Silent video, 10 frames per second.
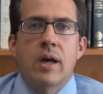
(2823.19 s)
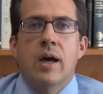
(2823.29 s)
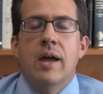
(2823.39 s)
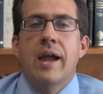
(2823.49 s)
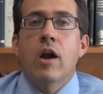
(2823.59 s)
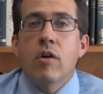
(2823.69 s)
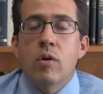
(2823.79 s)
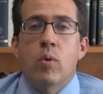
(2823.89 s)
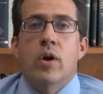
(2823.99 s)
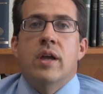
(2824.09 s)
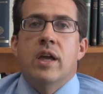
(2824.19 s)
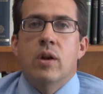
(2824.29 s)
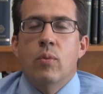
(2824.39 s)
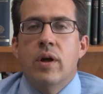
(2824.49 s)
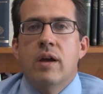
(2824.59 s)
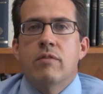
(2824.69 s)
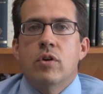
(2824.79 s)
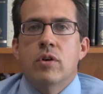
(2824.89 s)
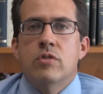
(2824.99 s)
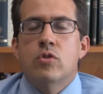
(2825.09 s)
uh, era we're in,
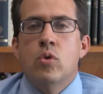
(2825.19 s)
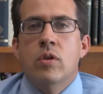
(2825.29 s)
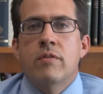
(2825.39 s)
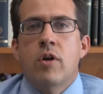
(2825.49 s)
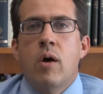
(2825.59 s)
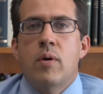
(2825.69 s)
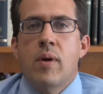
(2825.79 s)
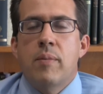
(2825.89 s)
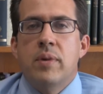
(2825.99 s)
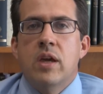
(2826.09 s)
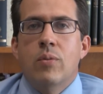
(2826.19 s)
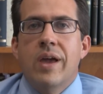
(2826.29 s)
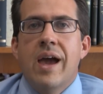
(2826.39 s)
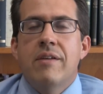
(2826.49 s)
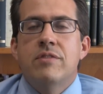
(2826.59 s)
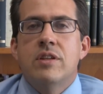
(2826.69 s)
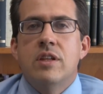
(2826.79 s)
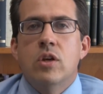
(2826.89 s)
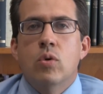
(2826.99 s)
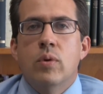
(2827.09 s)
whatever school of thought we might be in, we have to
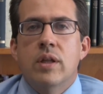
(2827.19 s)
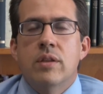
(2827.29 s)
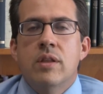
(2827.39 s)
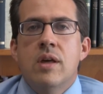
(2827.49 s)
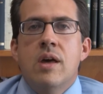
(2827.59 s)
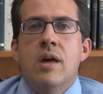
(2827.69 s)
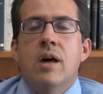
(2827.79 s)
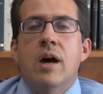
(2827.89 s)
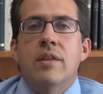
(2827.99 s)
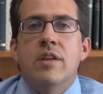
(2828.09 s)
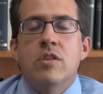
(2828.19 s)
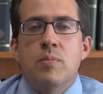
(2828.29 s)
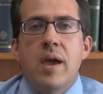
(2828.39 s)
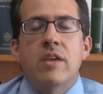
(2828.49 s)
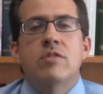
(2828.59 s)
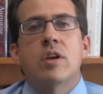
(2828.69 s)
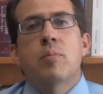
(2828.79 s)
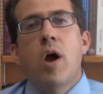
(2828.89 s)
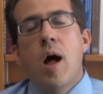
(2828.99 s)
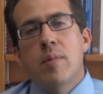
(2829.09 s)
deal with uh, these
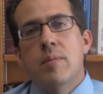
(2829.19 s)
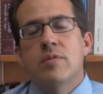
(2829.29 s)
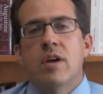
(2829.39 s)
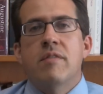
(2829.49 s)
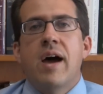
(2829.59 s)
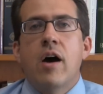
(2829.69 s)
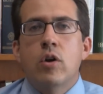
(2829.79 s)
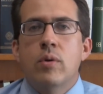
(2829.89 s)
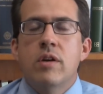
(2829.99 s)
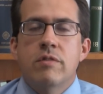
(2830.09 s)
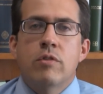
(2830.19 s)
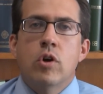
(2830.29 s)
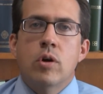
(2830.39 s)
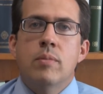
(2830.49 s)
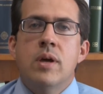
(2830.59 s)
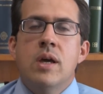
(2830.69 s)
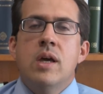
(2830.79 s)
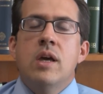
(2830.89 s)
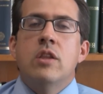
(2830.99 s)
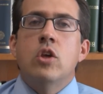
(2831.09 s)
basic problems of how do we affirm
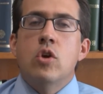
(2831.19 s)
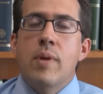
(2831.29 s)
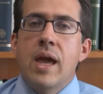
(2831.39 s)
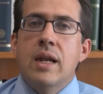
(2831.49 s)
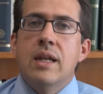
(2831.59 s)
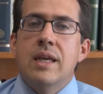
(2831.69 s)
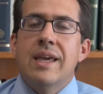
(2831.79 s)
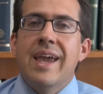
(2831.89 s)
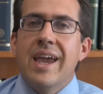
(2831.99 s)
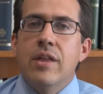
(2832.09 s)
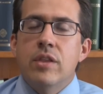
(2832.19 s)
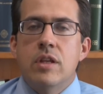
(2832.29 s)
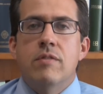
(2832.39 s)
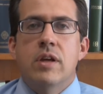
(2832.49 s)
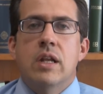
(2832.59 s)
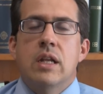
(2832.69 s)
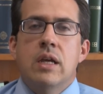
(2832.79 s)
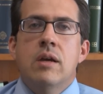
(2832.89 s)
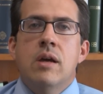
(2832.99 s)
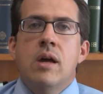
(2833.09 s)
the humanity and the
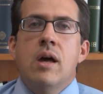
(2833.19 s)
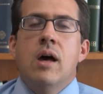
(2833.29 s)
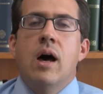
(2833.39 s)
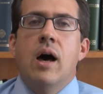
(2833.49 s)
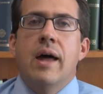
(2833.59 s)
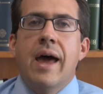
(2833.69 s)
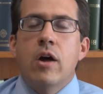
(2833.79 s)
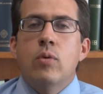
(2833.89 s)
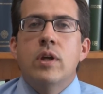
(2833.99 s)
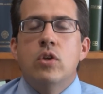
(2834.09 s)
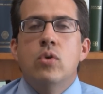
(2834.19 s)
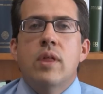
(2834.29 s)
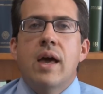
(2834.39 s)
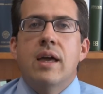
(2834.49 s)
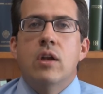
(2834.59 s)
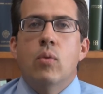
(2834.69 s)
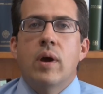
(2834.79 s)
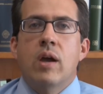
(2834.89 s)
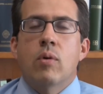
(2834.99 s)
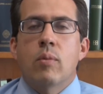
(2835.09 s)
divinity, uh, and how do we do that in a
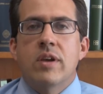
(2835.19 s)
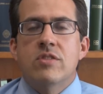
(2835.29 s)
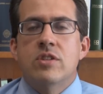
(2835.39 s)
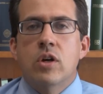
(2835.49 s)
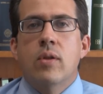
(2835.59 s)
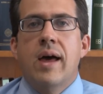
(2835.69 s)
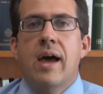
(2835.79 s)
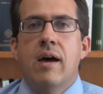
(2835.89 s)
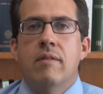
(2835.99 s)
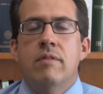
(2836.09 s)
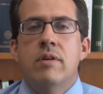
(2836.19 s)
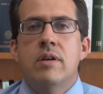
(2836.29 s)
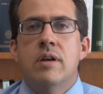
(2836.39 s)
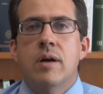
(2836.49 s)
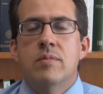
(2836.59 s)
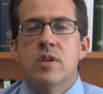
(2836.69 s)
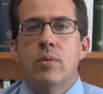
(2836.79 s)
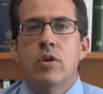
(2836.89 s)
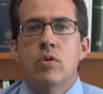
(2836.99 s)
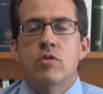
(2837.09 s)
way where we still have um,
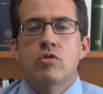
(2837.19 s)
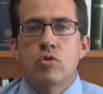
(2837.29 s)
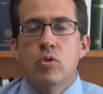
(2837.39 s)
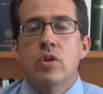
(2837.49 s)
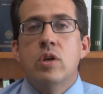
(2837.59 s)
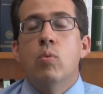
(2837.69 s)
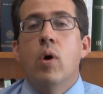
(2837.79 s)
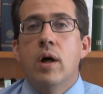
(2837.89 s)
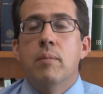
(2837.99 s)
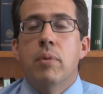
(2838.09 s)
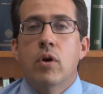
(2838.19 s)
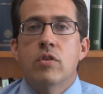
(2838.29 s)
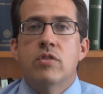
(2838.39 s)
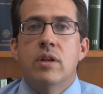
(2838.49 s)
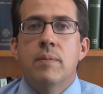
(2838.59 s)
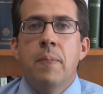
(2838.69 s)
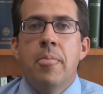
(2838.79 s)
someone who is truly one person.